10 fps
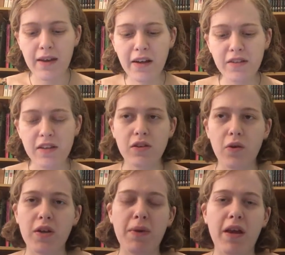Next is
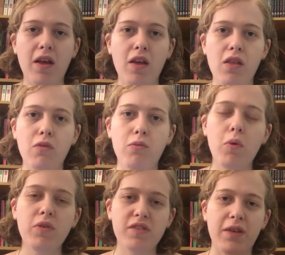going to be the
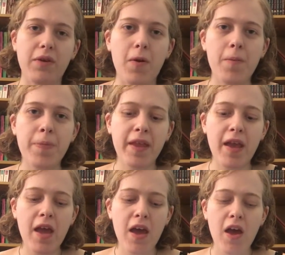Rule Zero.
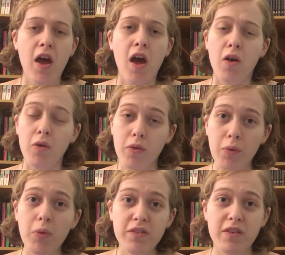The
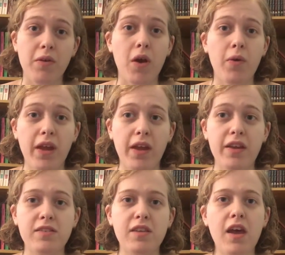Rule Zero
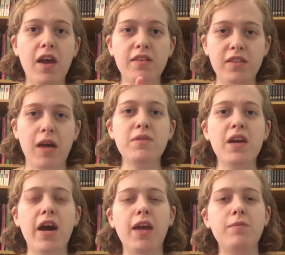is
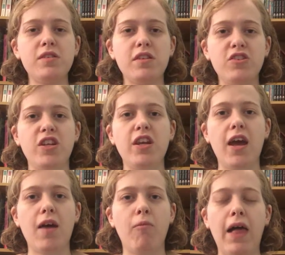sometimes the
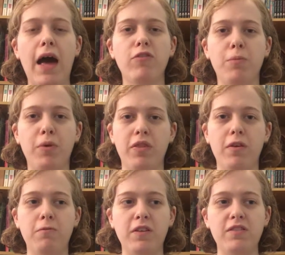GM will have to put
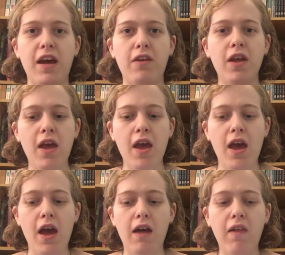their foot down.
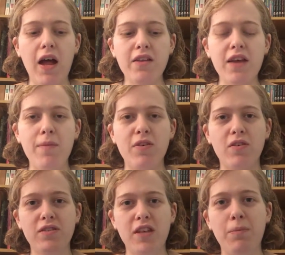A lot of times
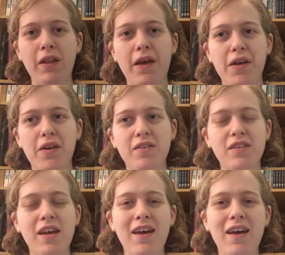you'll see
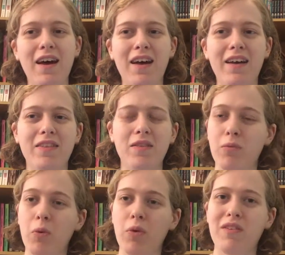players,
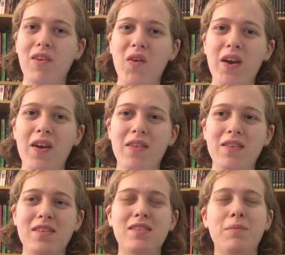the rules lawyer,
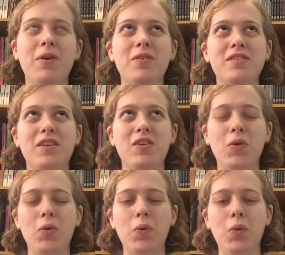this is a person
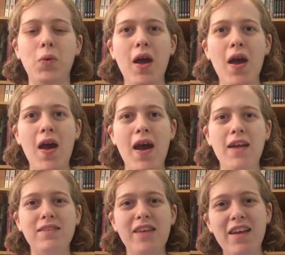who
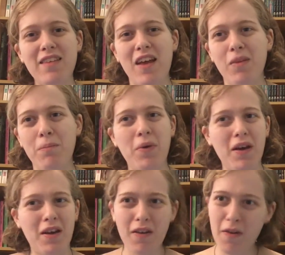takes out the
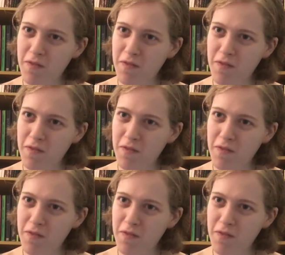book,